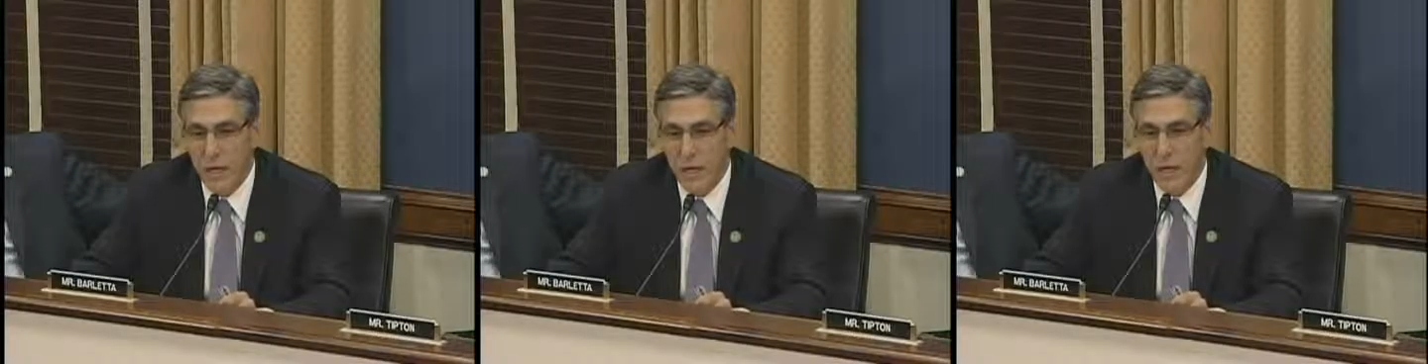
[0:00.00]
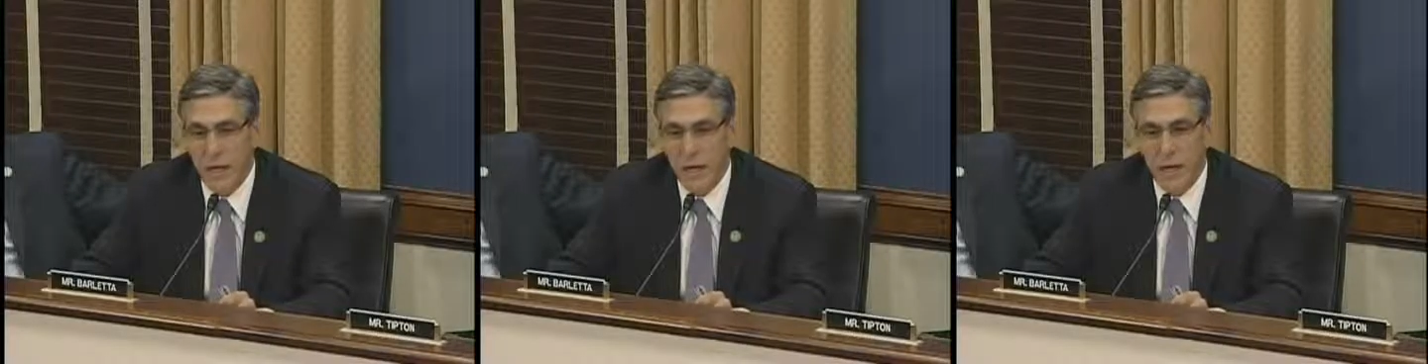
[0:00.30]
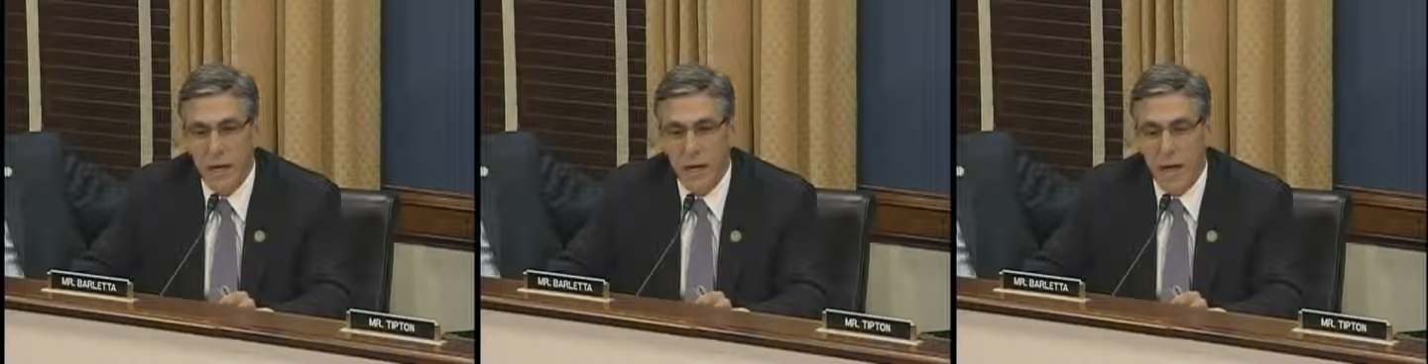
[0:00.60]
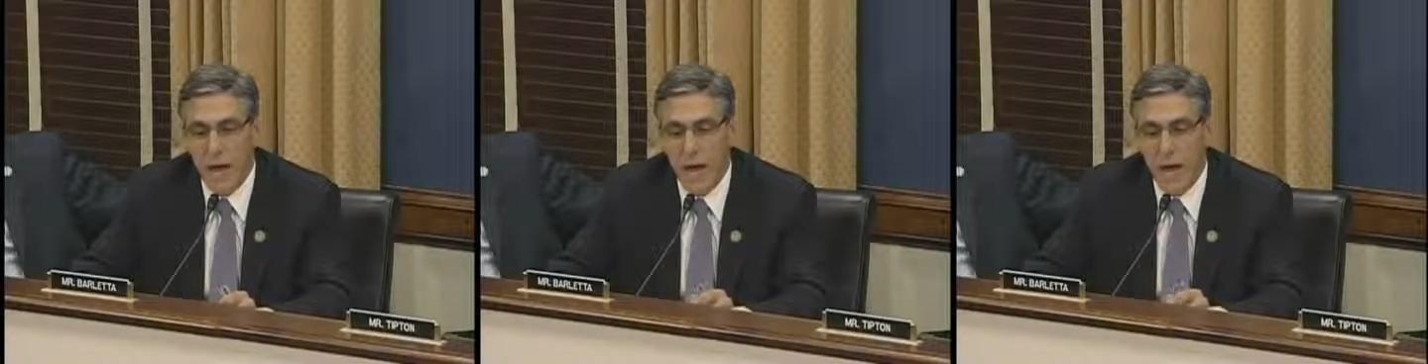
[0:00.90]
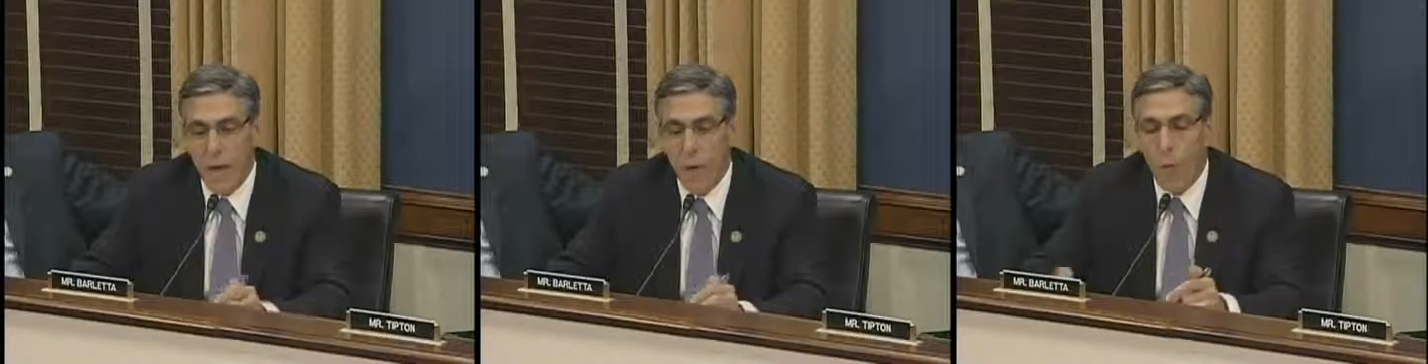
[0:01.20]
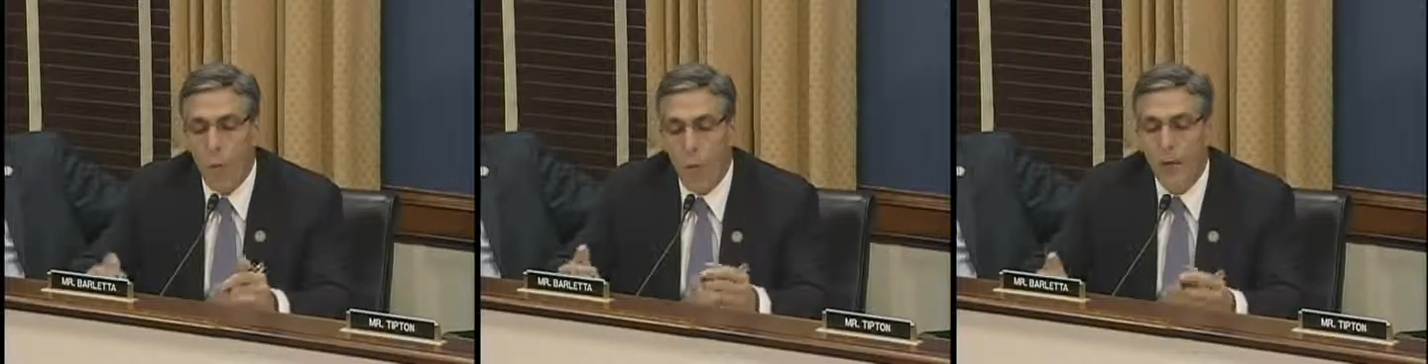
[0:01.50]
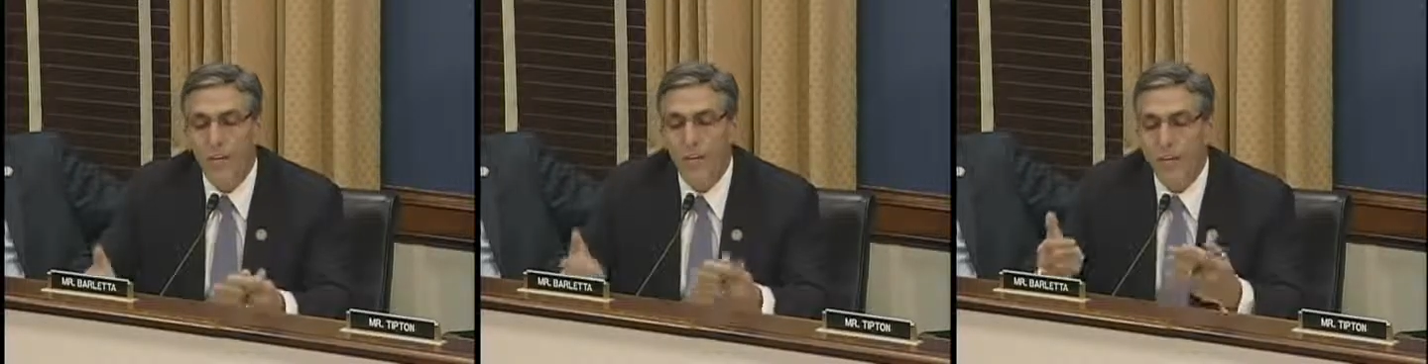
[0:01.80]

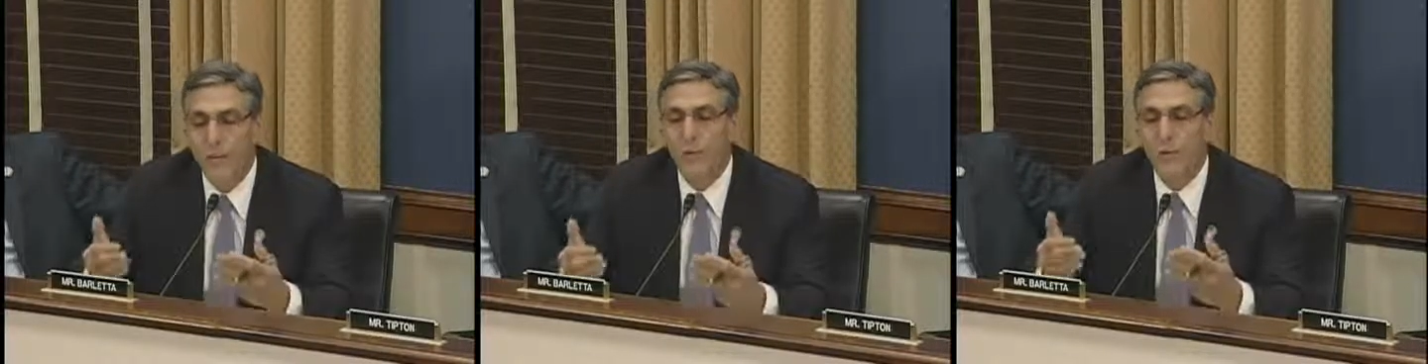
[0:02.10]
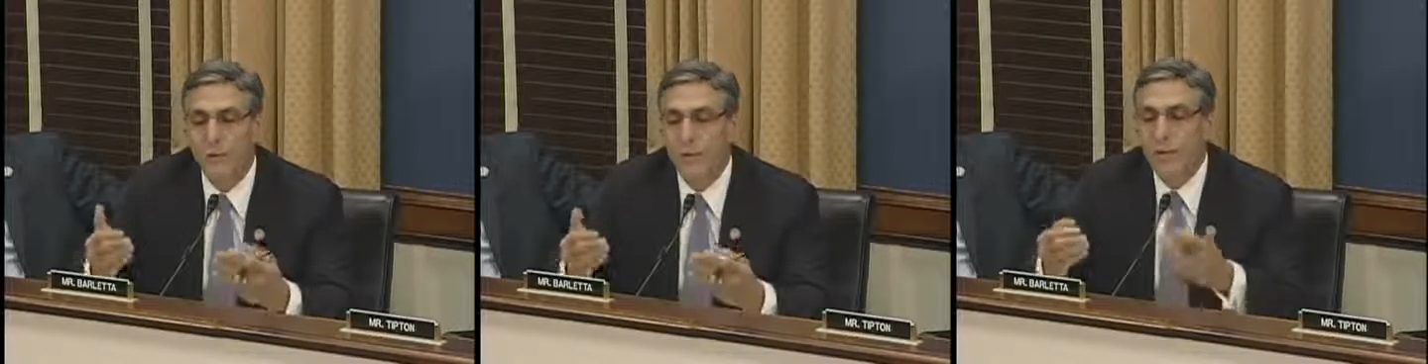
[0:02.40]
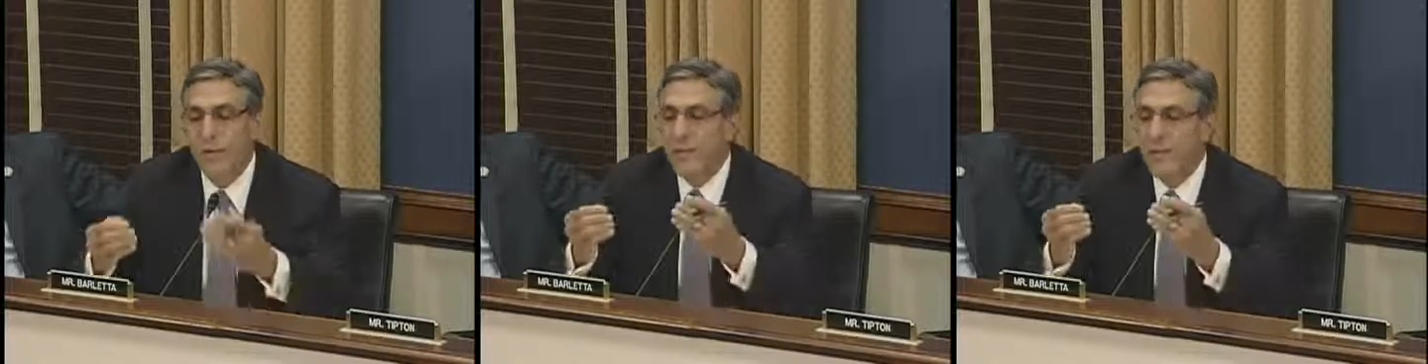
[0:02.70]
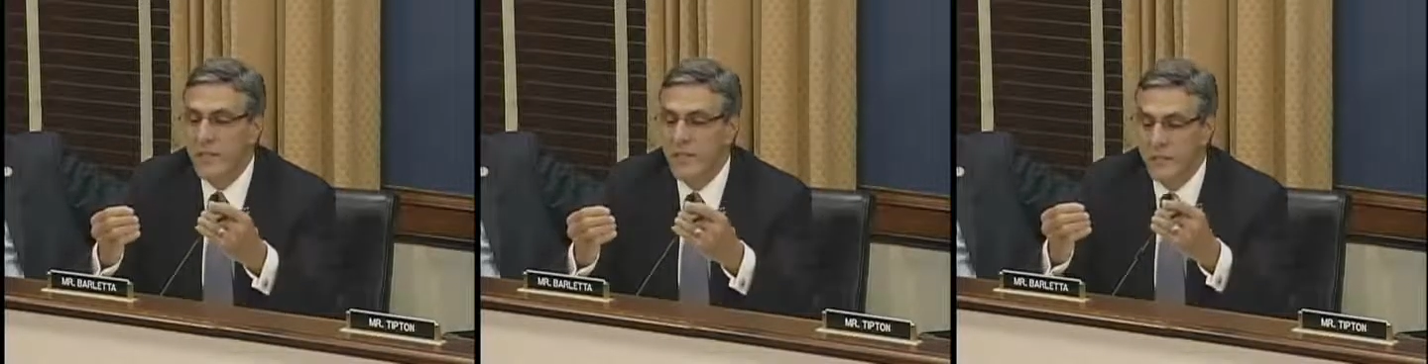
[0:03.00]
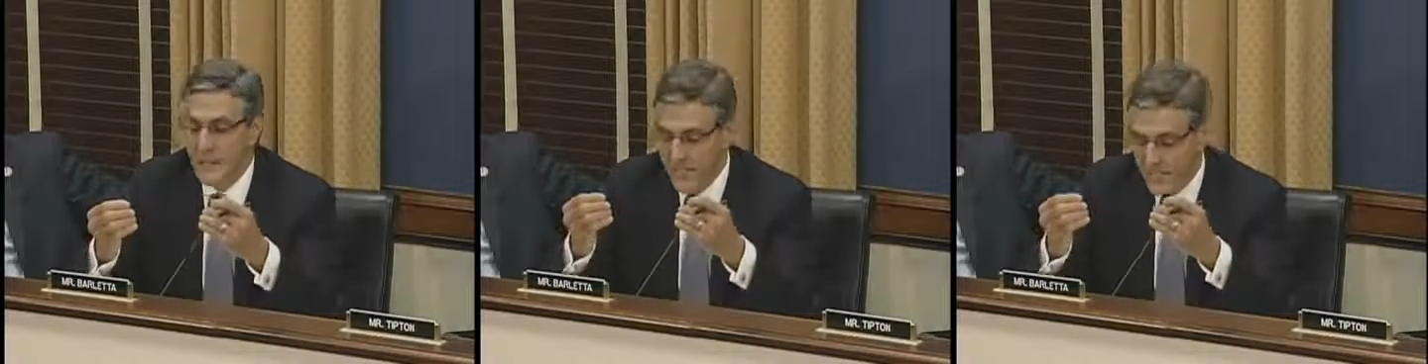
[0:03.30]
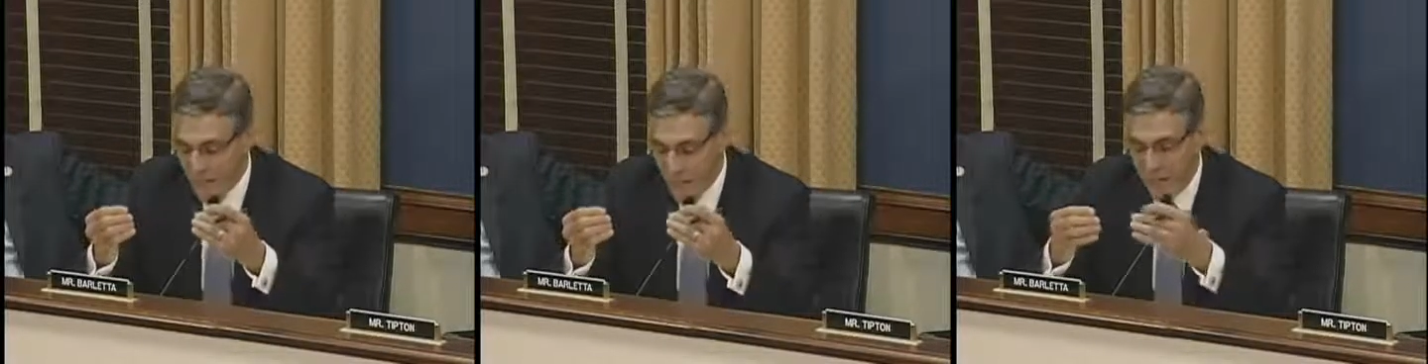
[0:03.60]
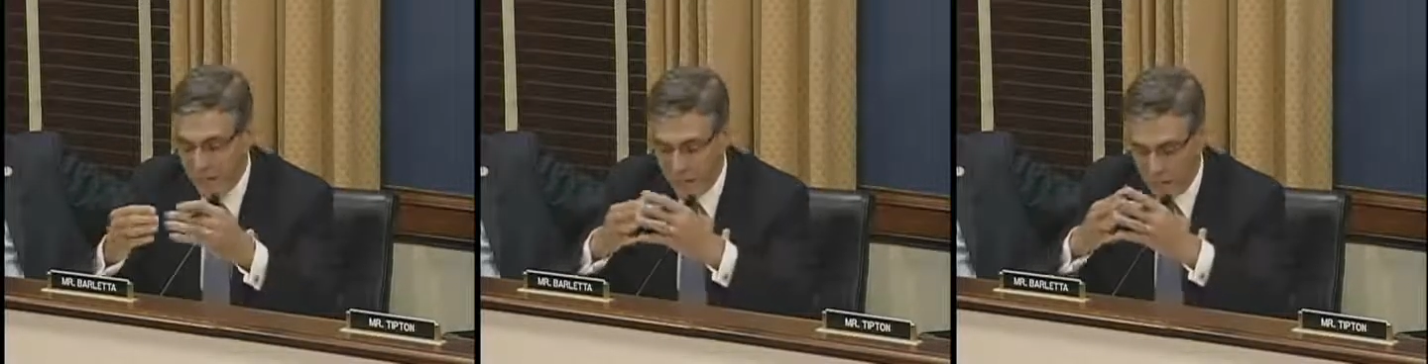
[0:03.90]
What do you
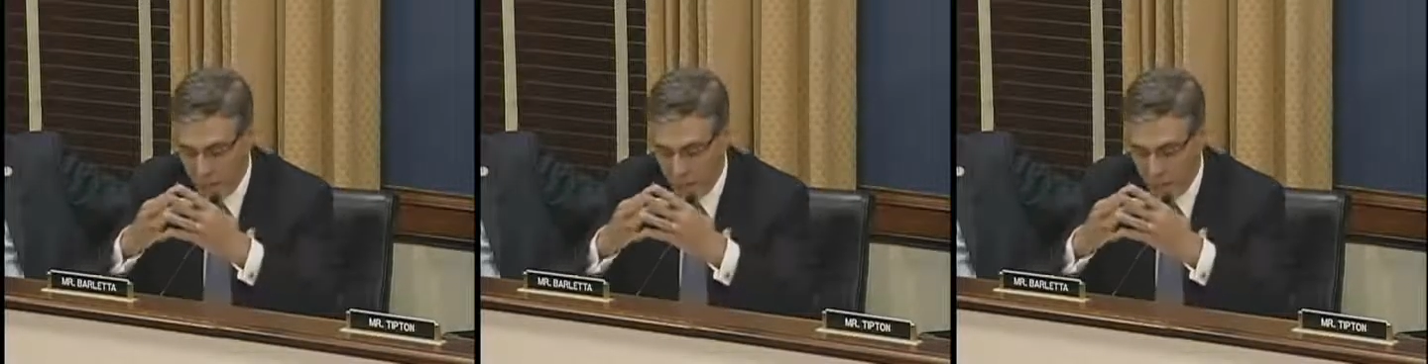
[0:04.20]
say